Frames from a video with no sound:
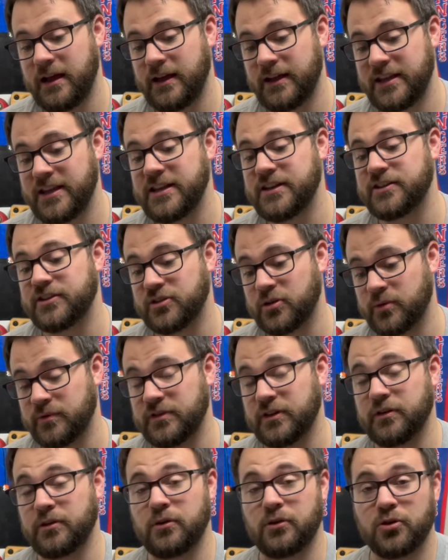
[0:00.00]
He deserves
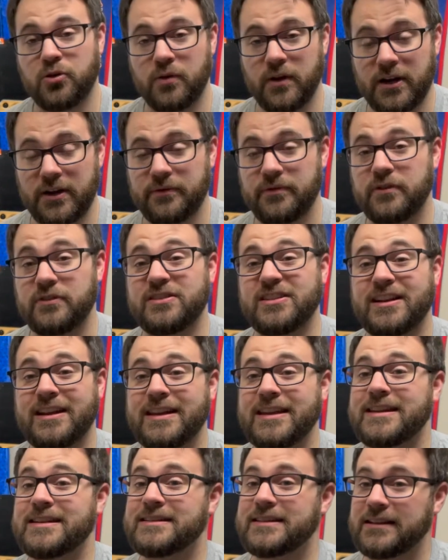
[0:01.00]
a little credit for
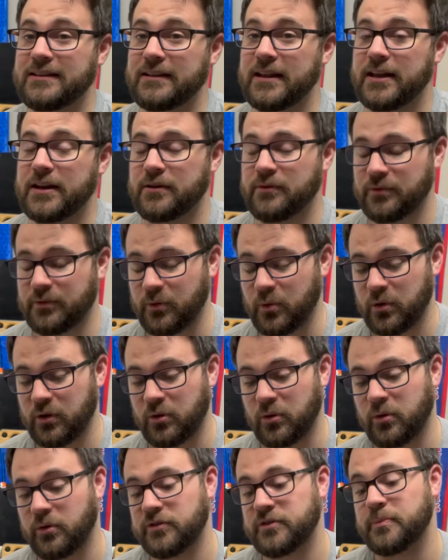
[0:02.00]
tonight. He did let in 4
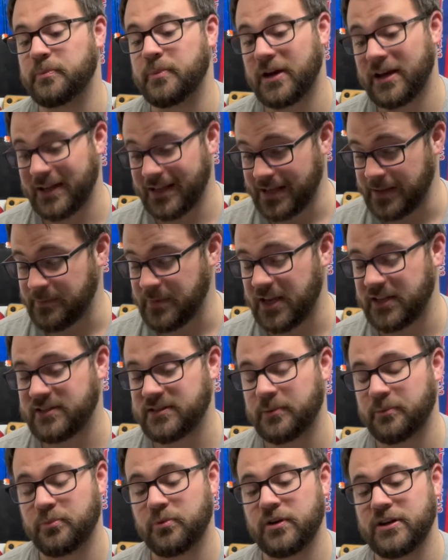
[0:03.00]
goals, but he made
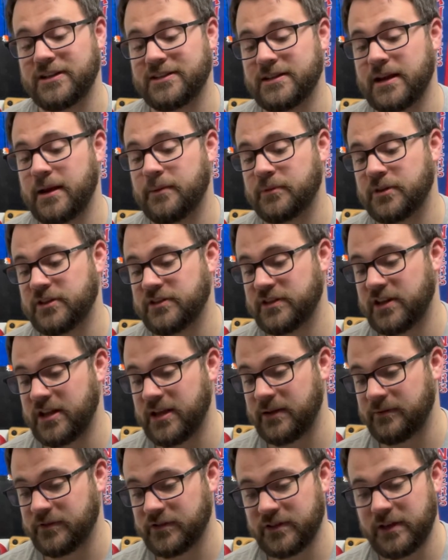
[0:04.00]
some pretty timely
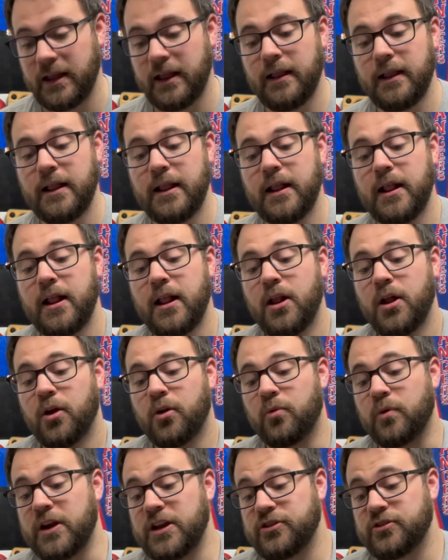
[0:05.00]
saves.
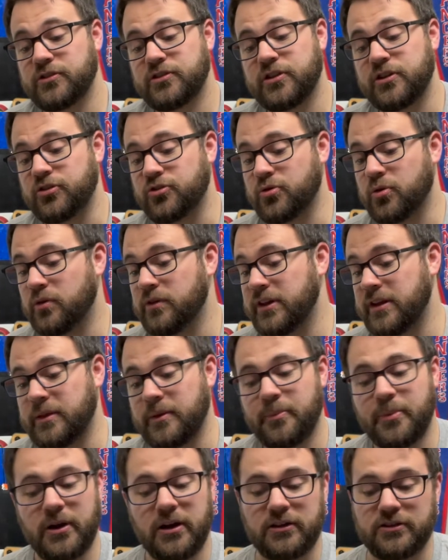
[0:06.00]
Rangers controlling the
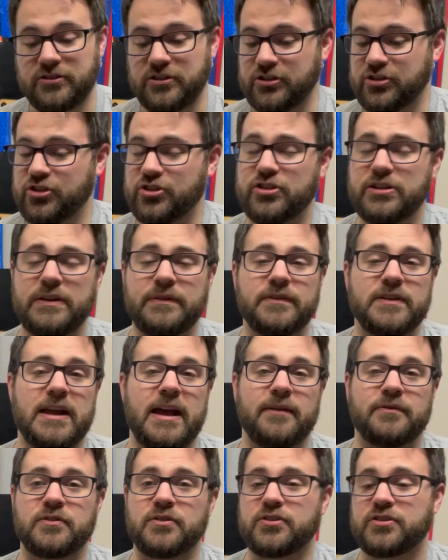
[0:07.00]
puck just shift
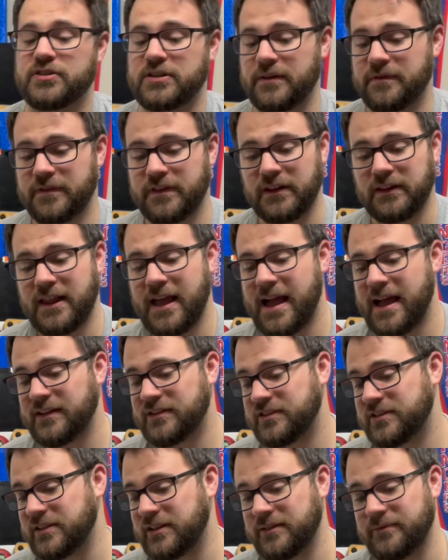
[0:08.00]
after shift. The
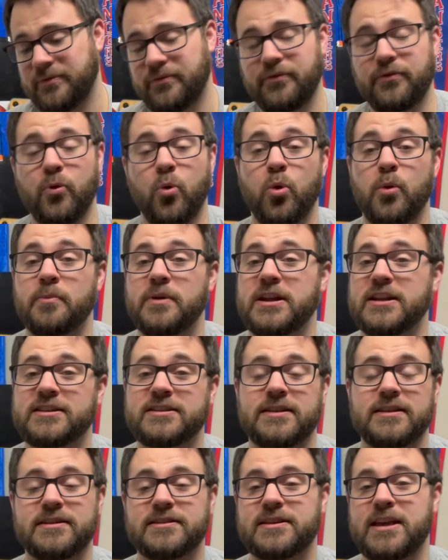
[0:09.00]
last 4 minutes
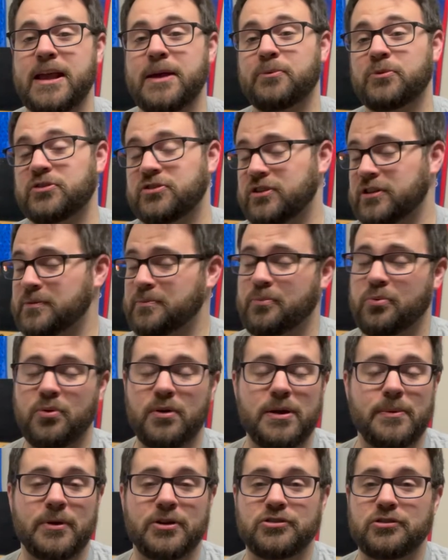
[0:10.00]
of this game was just
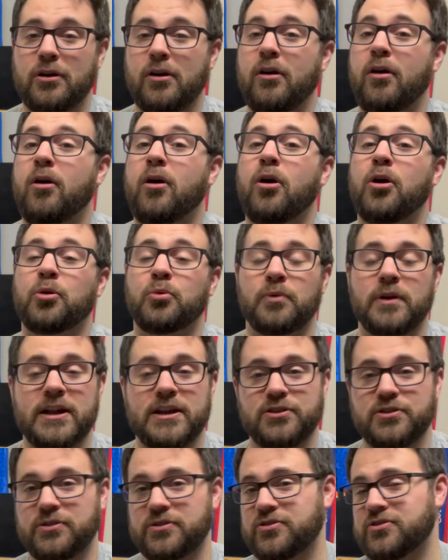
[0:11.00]
pretty much all
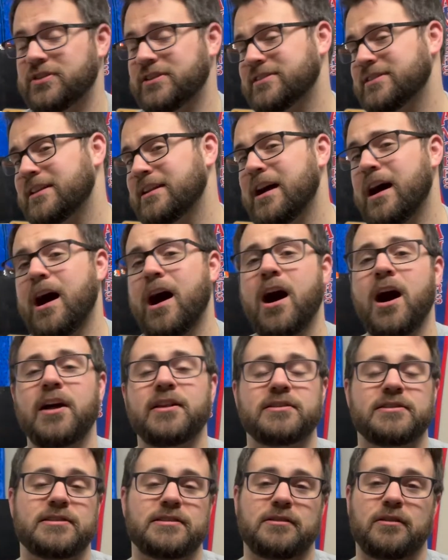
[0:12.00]
Rangers, just an
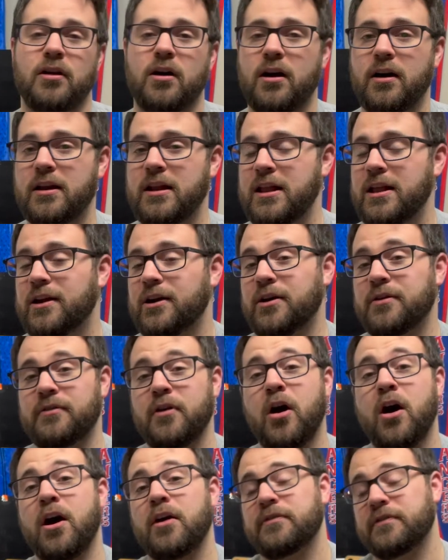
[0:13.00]
onslaught of
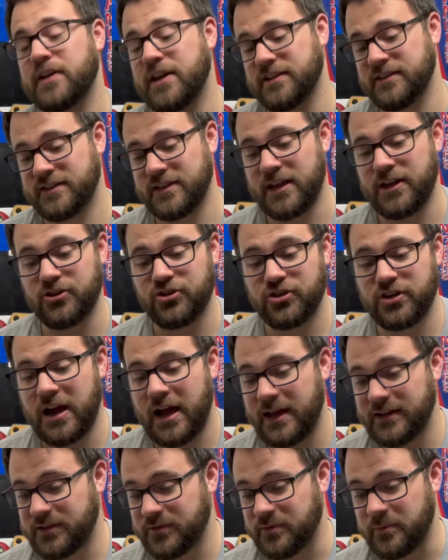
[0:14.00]
offense and
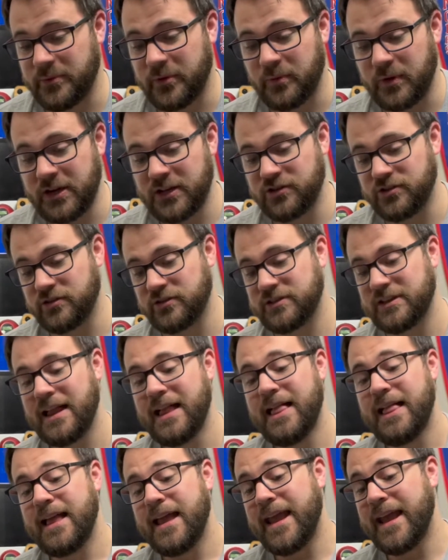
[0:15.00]
shots from the Rangers.
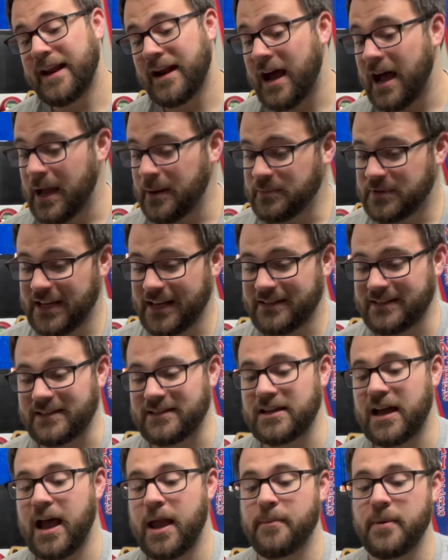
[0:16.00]
Anaheim takes a
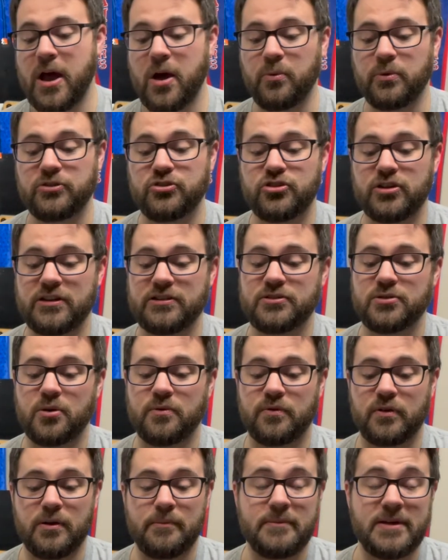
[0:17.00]
timeout with just
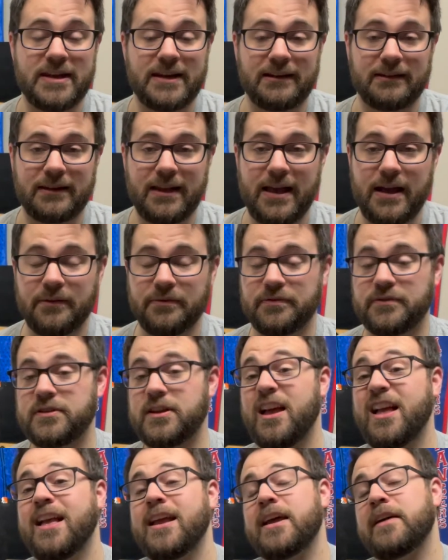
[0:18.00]
over a minute left,
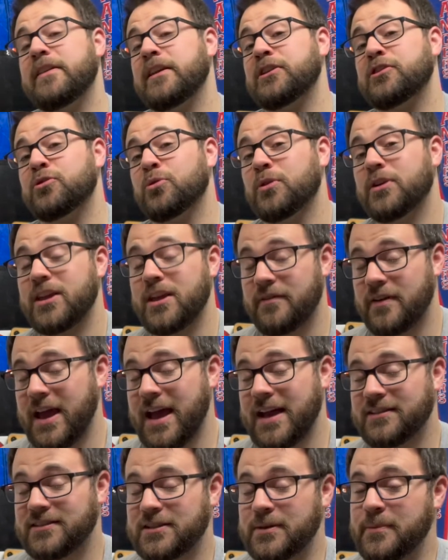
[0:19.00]
and then Georgiev
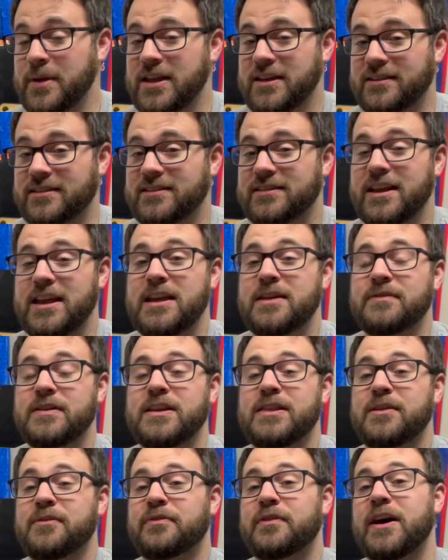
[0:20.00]
has to make a save
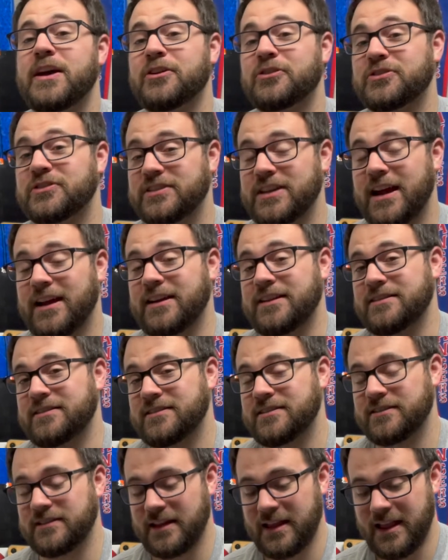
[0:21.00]
in the final
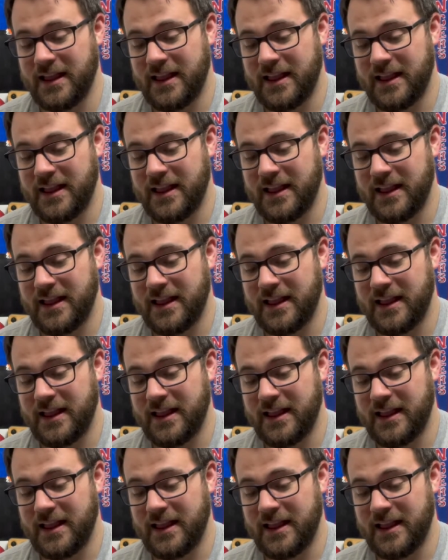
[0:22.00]
seconds.